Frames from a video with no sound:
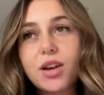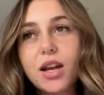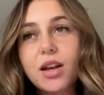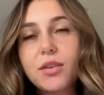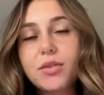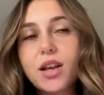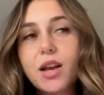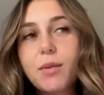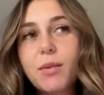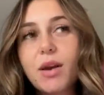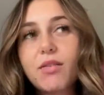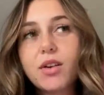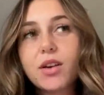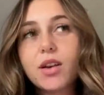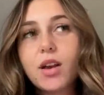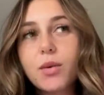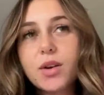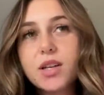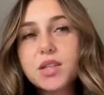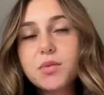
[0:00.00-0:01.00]
I don't think I'm ever
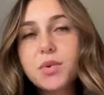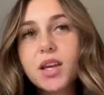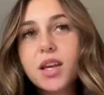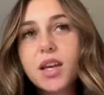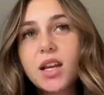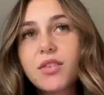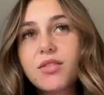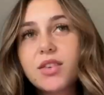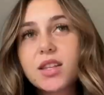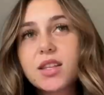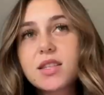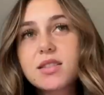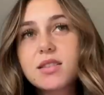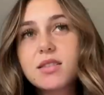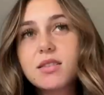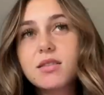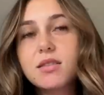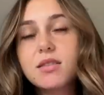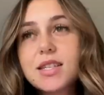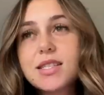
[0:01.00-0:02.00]
going to be. And I feel like this
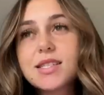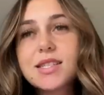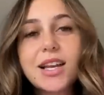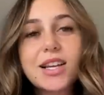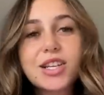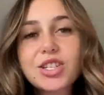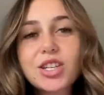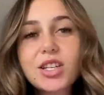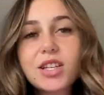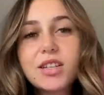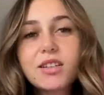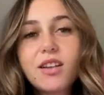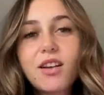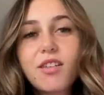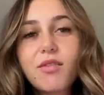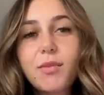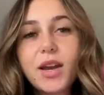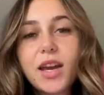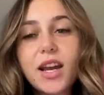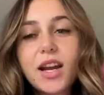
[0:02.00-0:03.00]
little section of
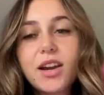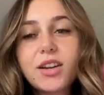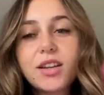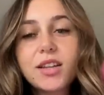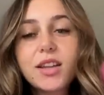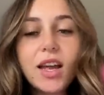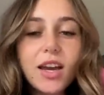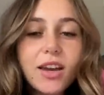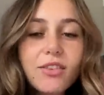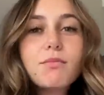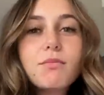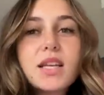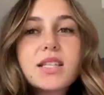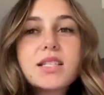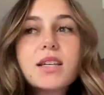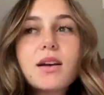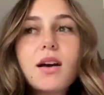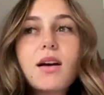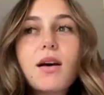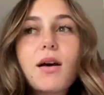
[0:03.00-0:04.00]
my Harry life, it's
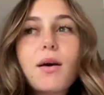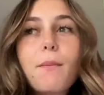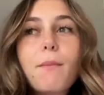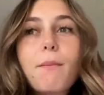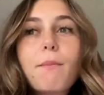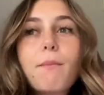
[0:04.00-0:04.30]
a,